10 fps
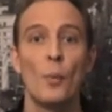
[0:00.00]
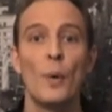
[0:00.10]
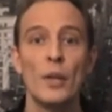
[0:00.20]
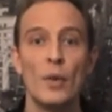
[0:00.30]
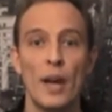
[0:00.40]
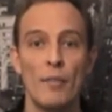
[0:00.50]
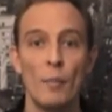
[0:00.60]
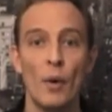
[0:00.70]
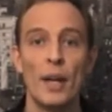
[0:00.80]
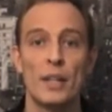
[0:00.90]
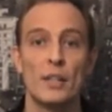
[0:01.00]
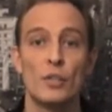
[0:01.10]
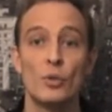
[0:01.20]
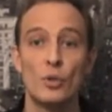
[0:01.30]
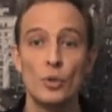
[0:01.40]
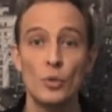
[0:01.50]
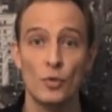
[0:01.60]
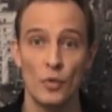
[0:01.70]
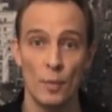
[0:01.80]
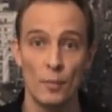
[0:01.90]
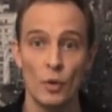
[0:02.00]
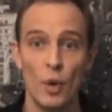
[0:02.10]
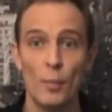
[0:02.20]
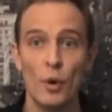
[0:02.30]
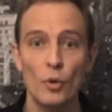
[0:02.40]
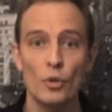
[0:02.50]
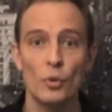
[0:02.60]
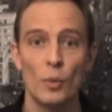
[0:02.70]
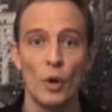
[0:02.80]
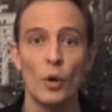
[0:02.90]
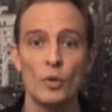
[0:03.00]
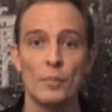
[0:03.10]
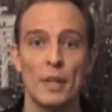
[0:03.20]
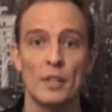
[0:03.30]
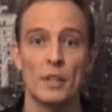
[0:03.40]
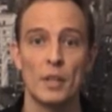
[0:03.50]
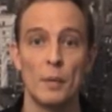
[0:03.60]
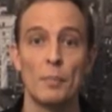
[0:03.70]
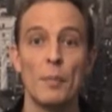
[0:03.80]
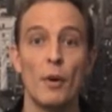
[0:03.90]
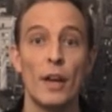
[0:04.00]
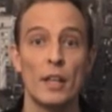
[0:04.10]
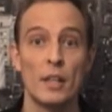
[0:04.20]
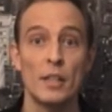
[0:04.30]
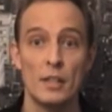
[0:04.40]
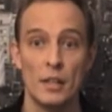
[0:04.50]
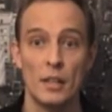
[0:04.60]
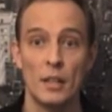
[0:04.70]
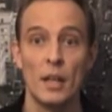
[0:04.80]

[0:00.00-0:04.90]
When you have more ideas to choose from, your approach will automatically be more analytic,